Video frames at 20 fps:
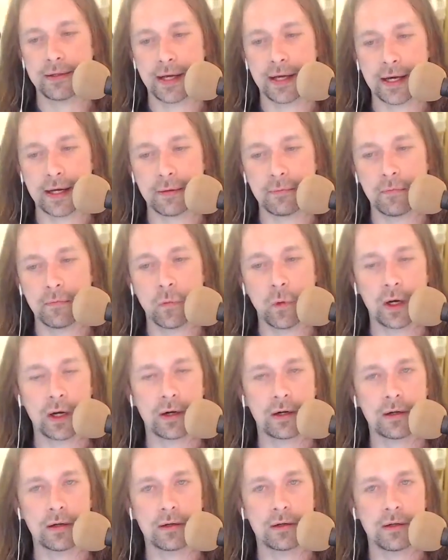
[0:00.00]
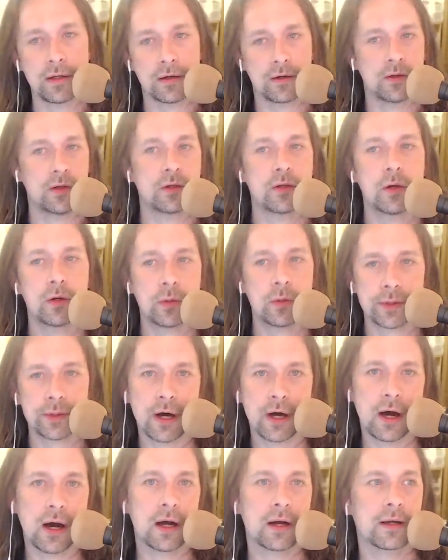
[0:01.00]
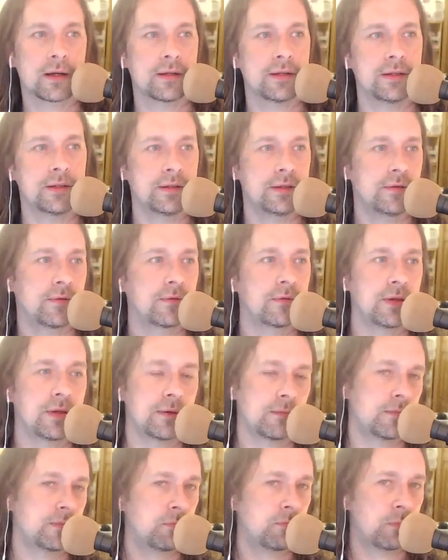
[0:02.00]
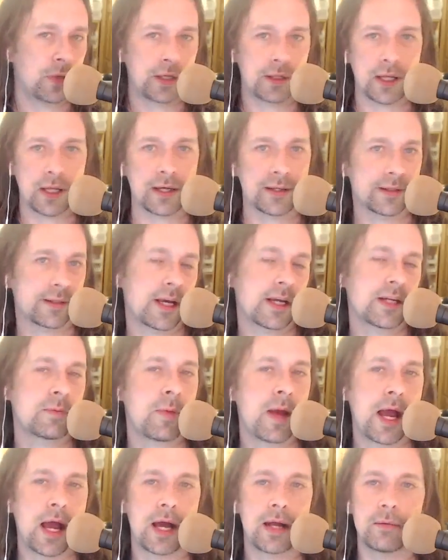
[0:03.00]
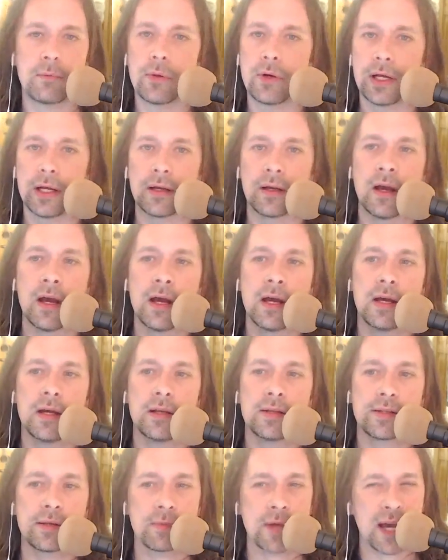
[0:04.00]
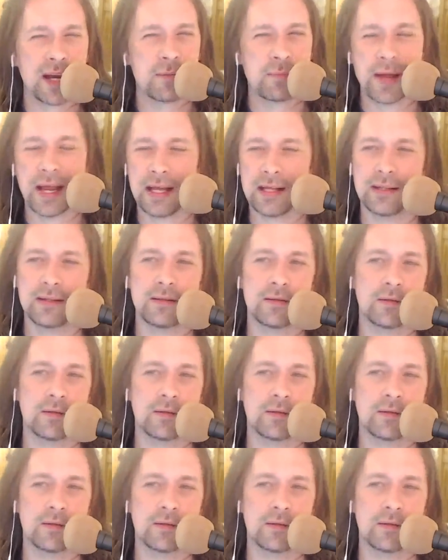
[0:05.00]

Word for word: um, where you know you go to a talk and you you know bring like a sketch pad, bring some kind of pen